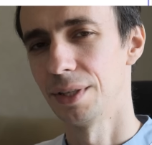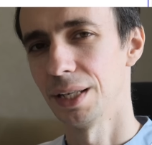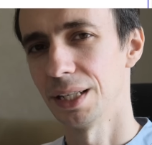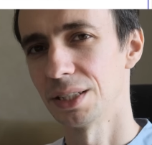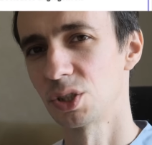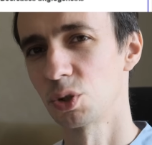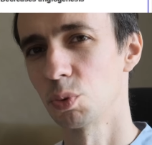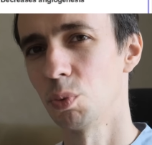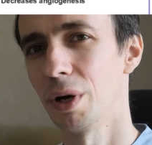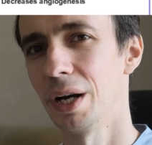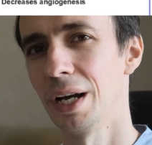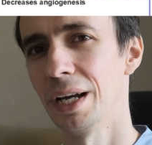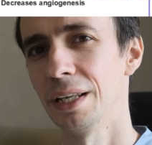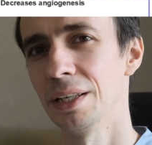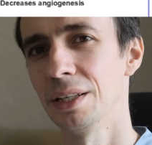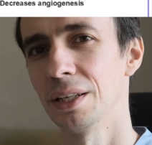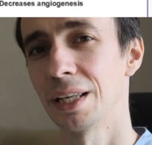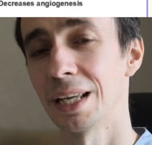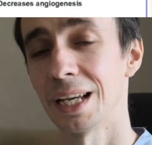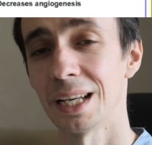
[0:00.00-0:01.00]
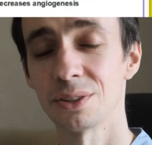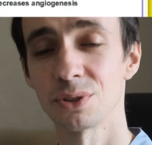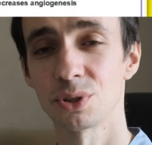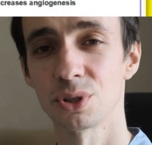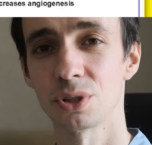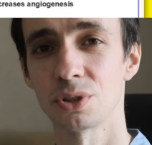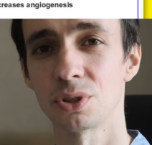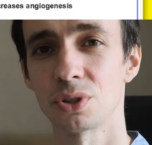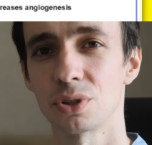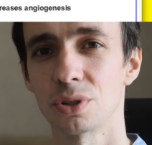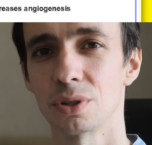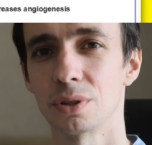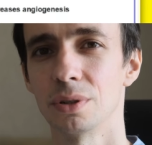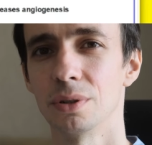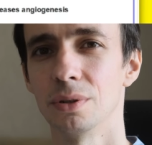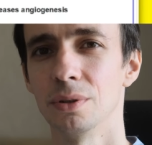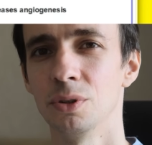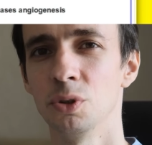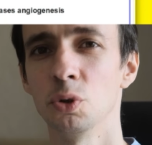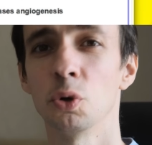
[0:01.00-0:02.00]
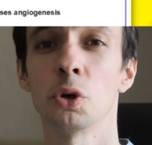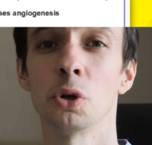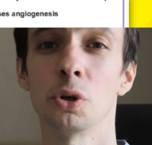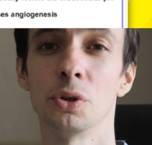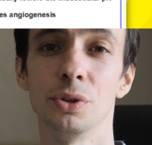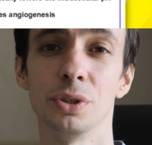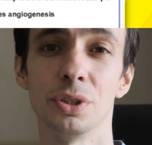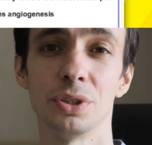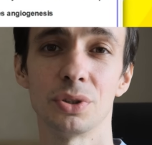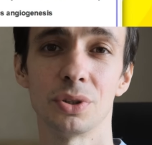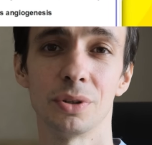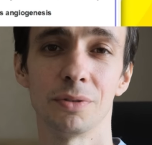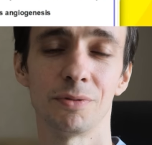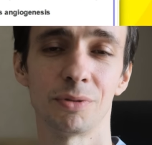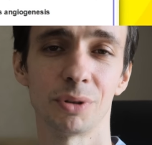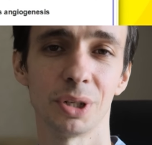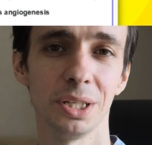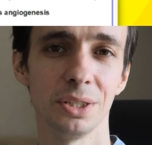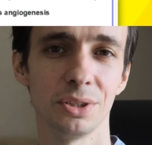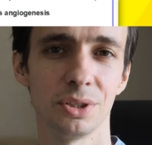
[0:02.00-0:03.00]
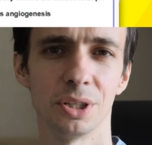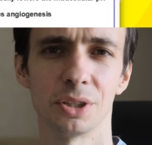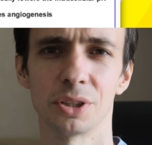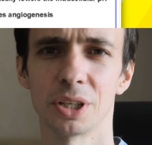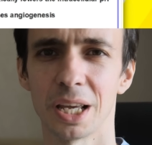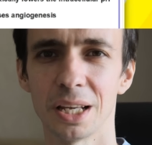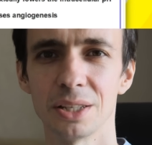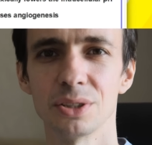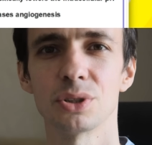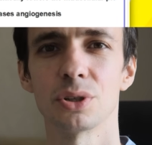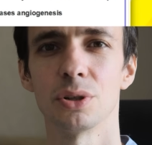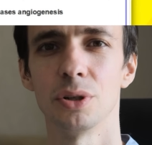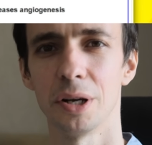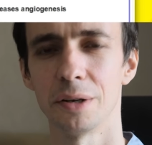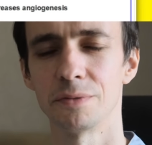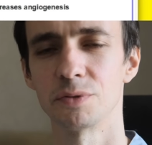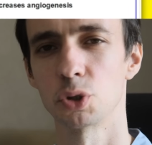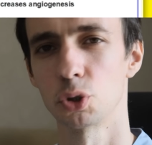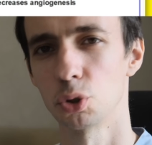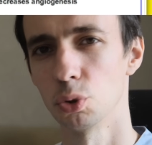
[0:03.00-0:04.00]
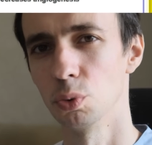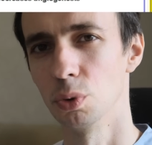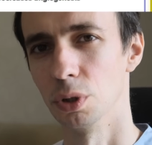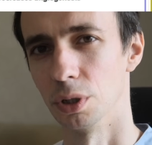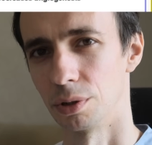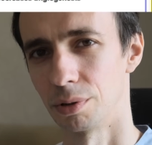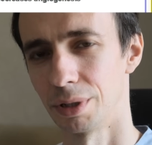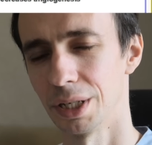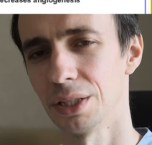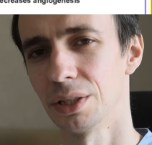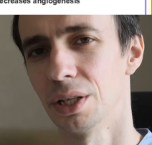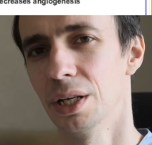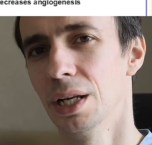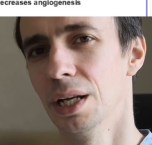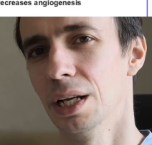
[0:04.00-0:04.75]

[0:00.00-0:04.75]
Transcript: That's why cancers, you heard this phrase that cancer loves sugar, right?